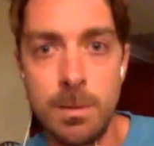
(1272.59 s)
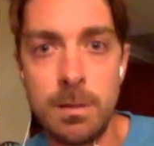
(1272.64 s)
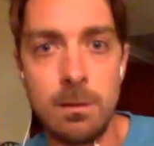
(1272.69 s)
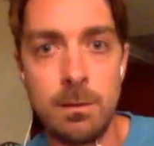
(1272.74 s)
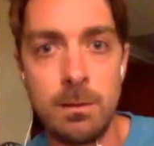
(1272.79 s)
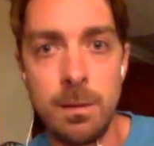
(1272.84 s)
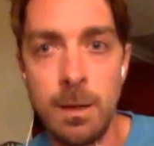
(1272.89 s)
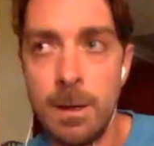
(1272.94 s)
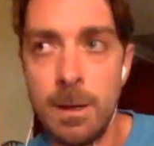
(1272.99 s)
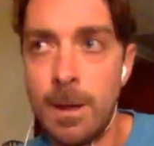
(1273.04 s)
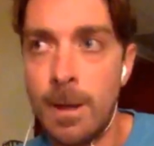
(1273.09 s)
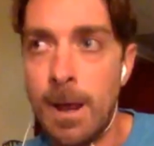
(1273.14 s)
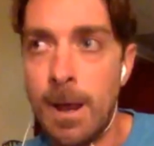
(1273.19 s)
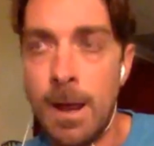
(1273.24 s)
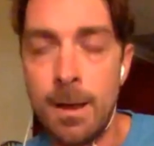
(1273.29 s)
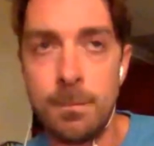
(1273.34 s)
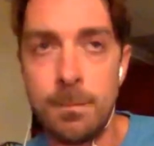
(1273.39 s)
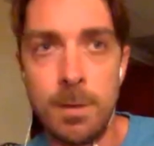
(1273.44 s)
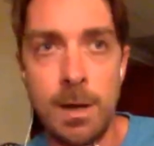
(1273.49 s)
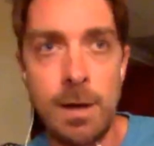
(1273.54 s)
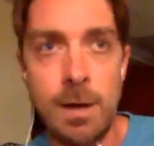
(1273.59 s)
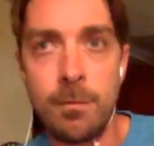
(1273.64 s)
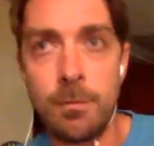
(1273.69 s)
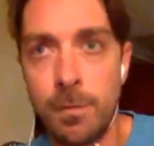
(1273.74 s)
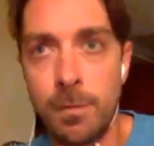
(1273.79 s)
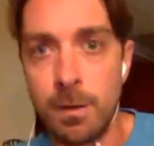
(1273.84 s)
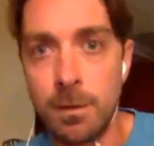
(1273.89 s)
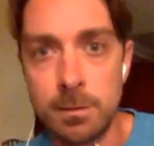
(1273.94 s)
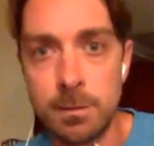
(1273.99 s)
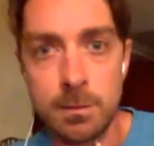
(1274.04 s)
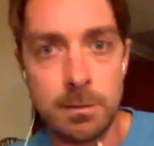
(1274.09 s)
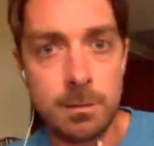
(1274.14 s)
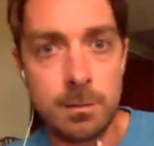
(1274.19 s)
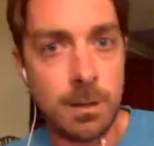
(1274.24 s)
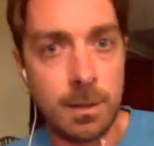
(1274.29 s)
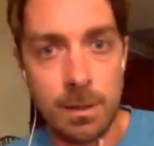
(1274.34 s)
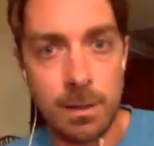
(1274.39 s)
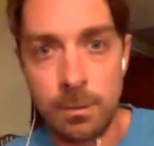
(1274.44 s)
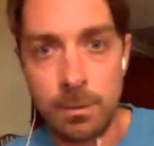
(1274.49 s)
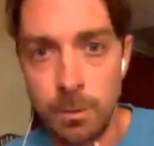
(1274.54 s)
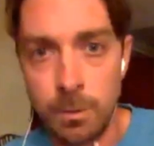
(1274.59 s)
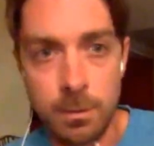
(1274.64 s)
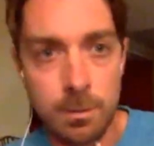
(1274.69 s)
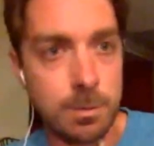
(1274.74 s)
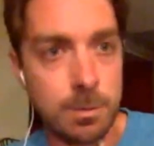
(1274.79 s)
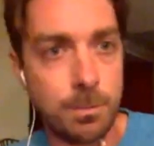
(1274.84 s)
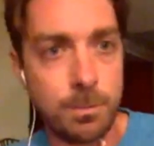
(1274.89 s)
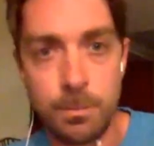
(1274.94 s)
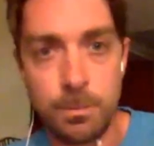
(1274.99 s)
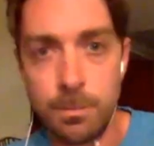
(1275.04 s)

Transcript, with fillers: and I never felt like we were